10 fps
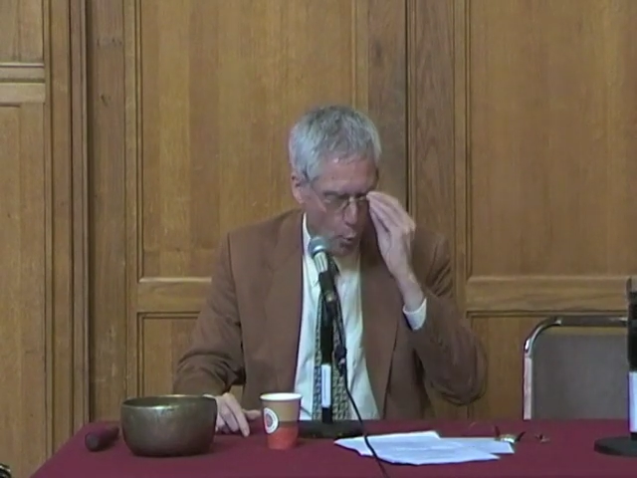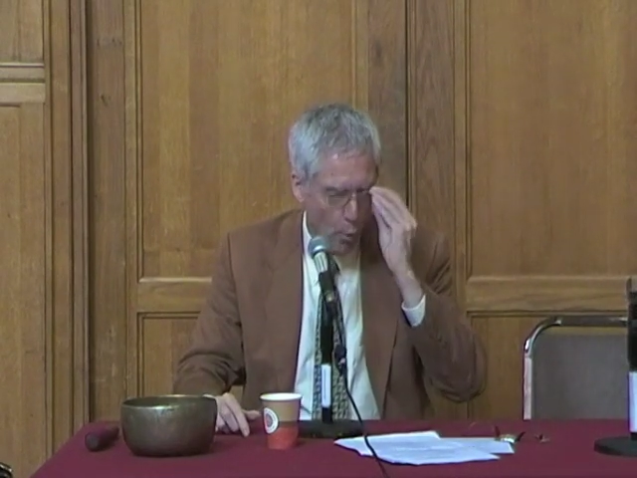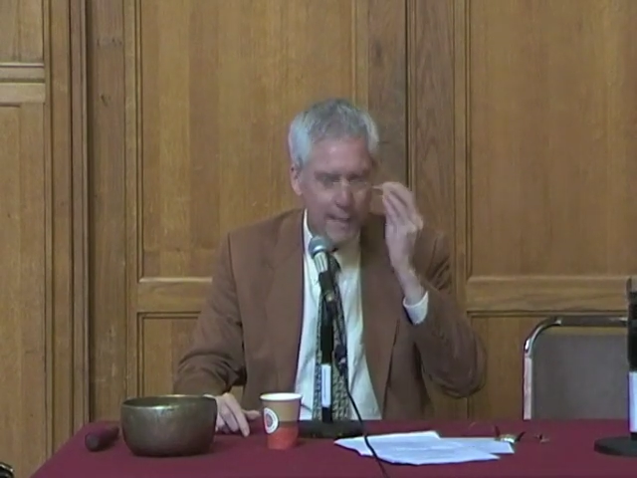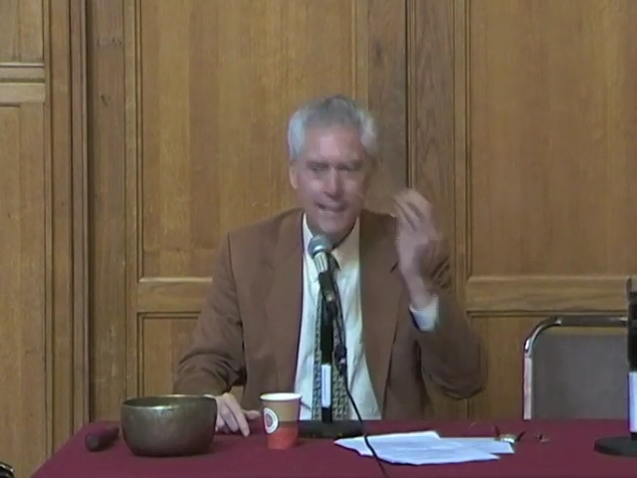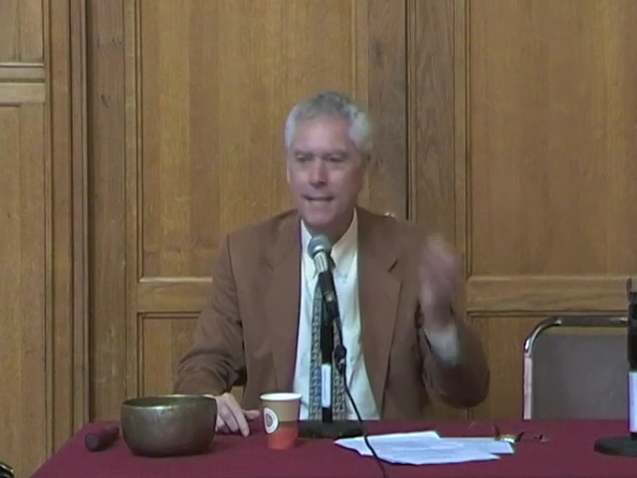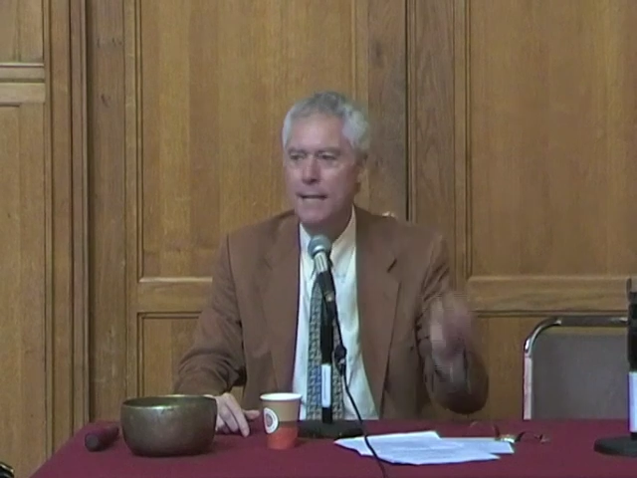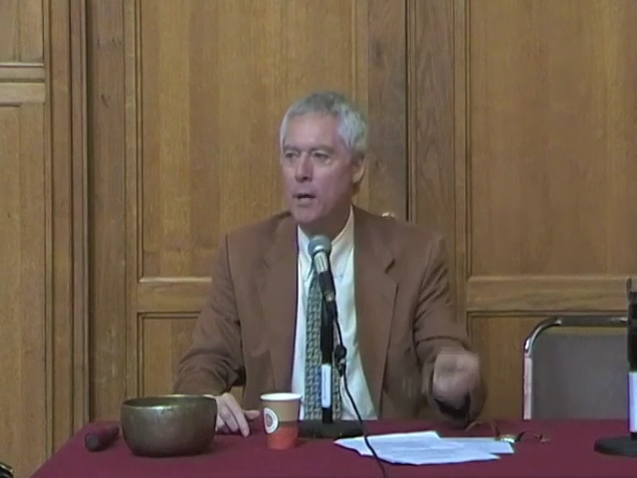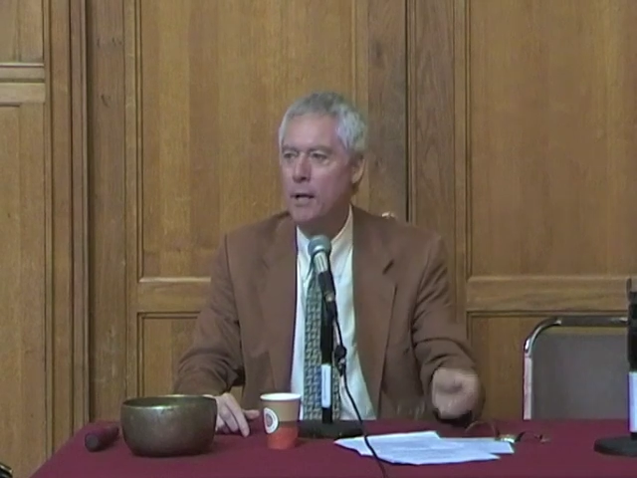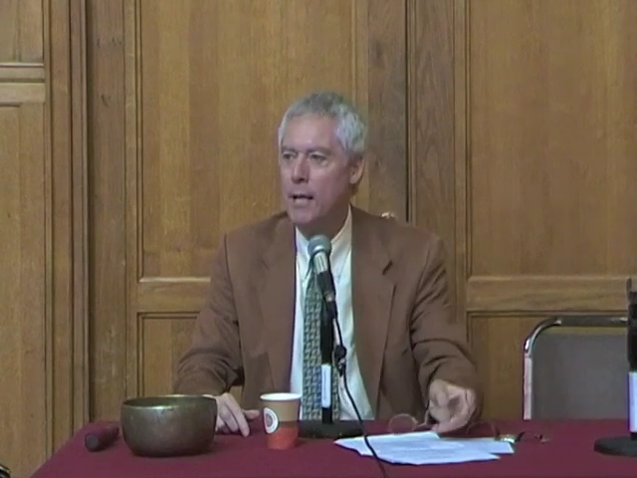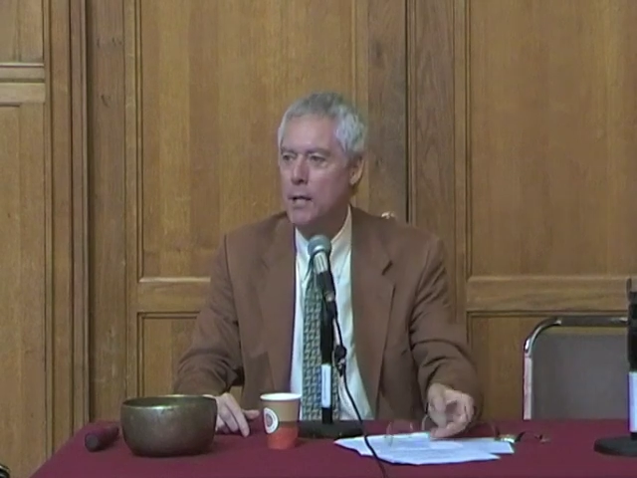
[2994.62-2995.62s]
what is the
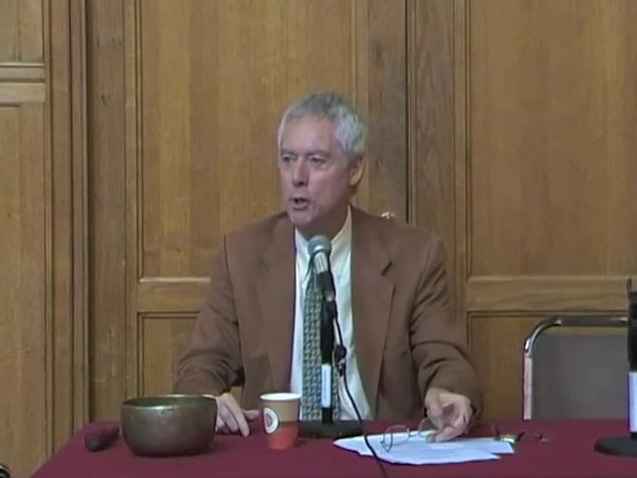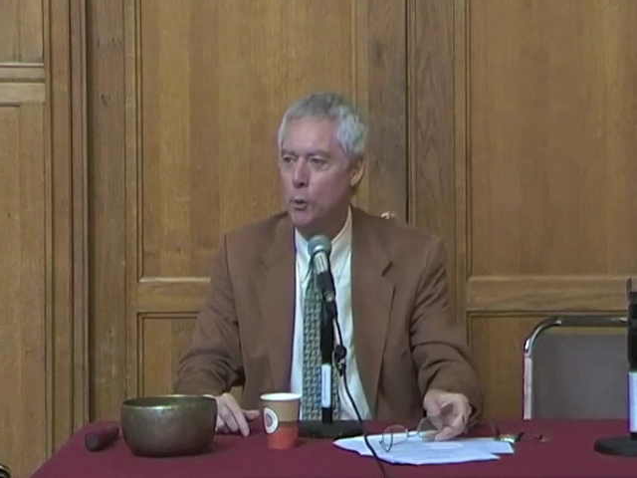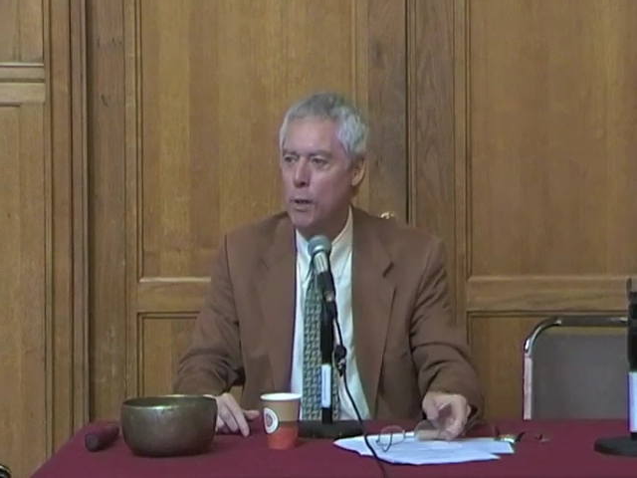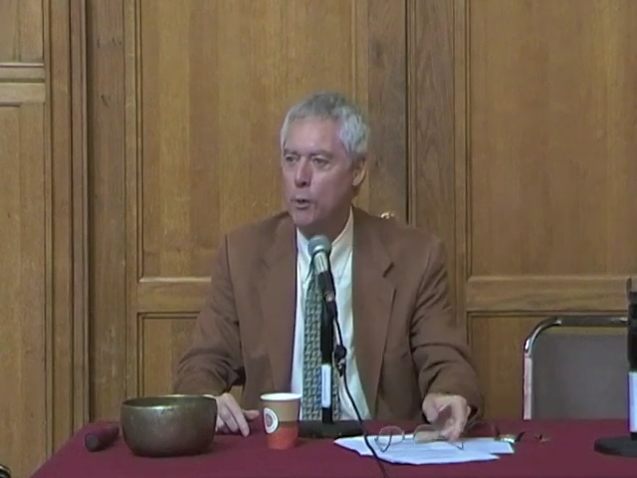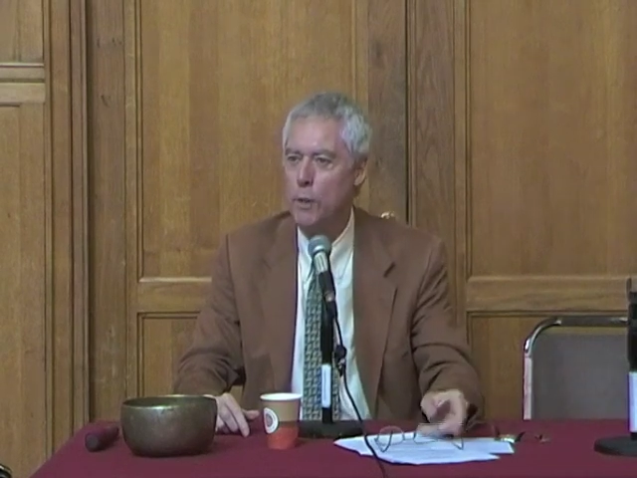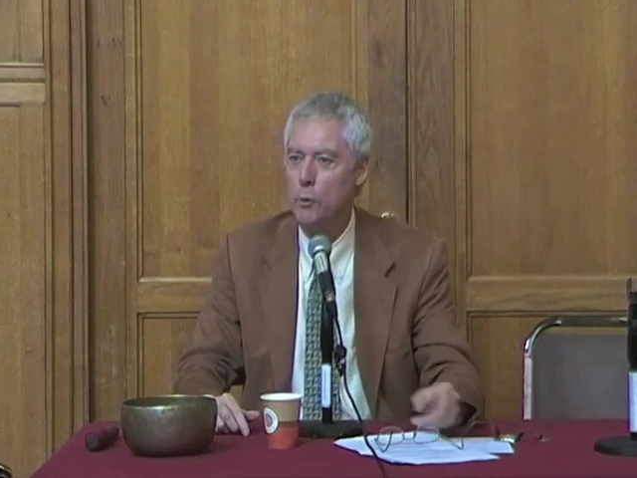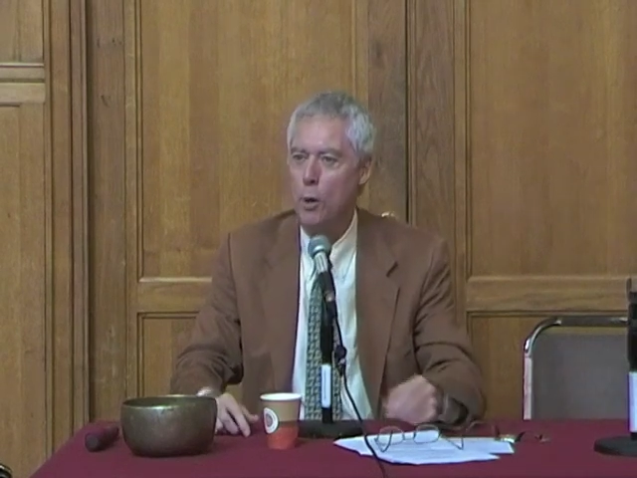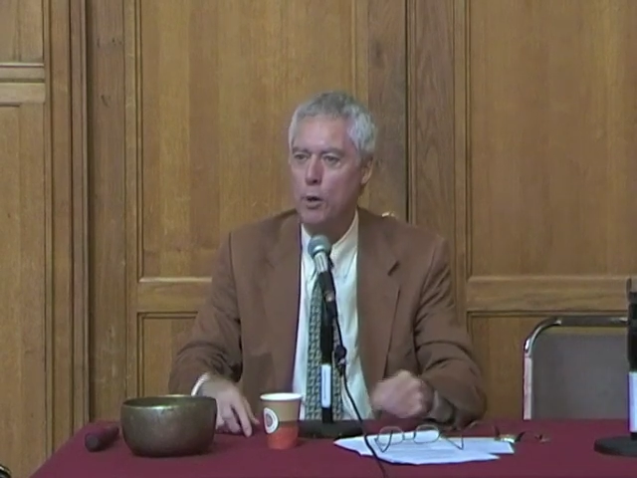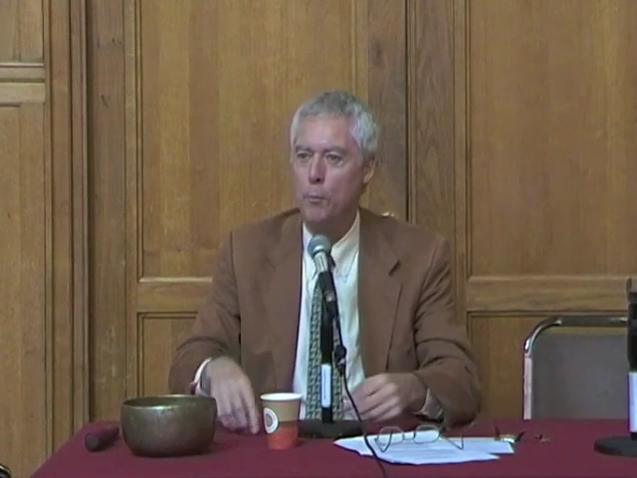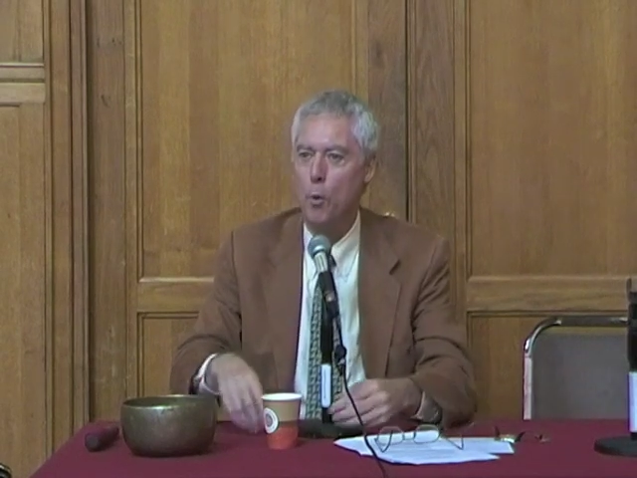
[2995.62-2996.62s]
demarcation? Where do we
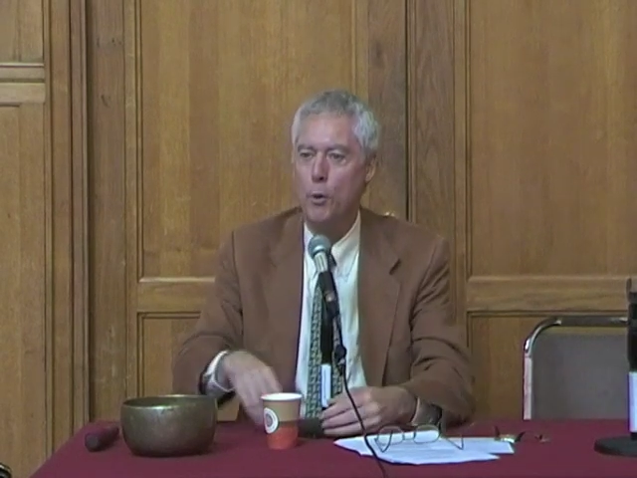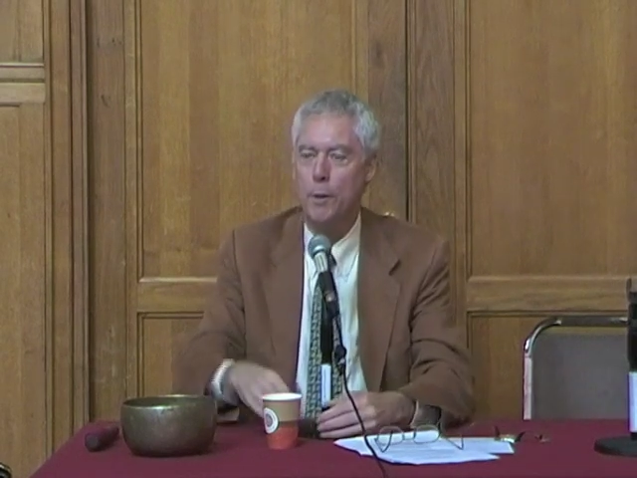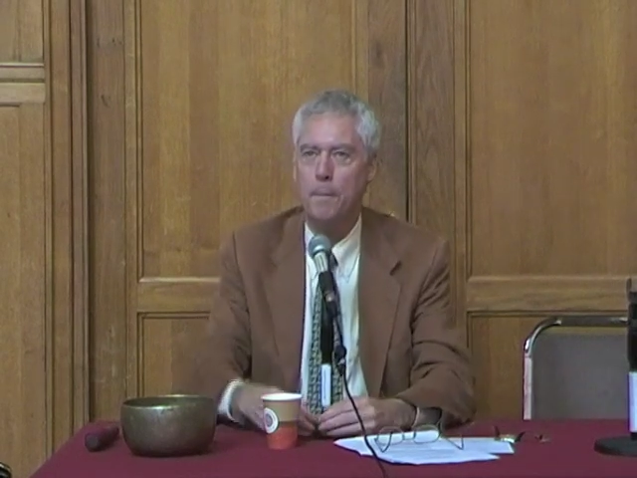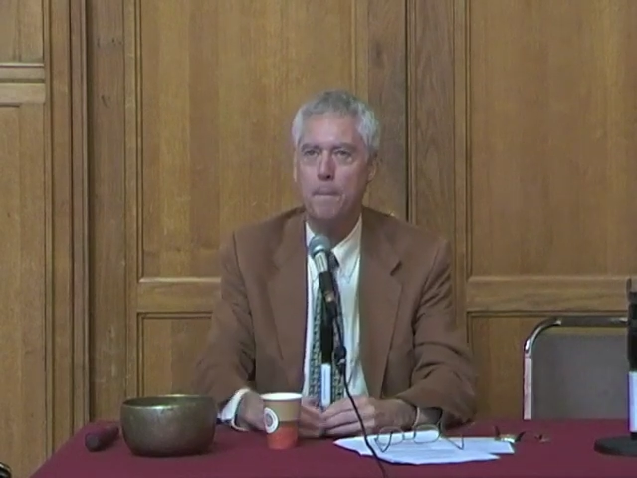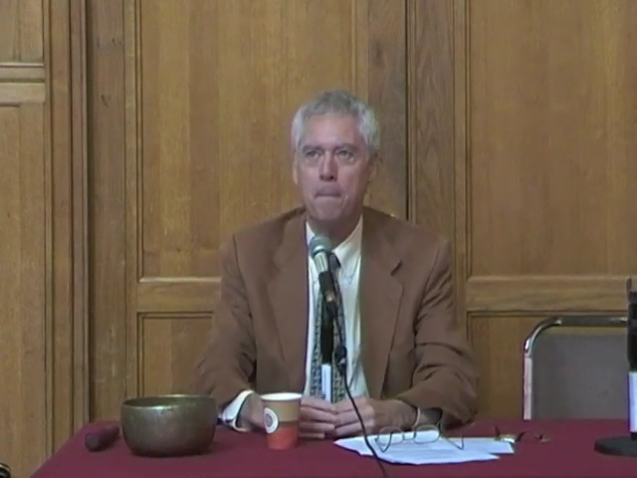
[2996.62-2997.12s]
draw the border?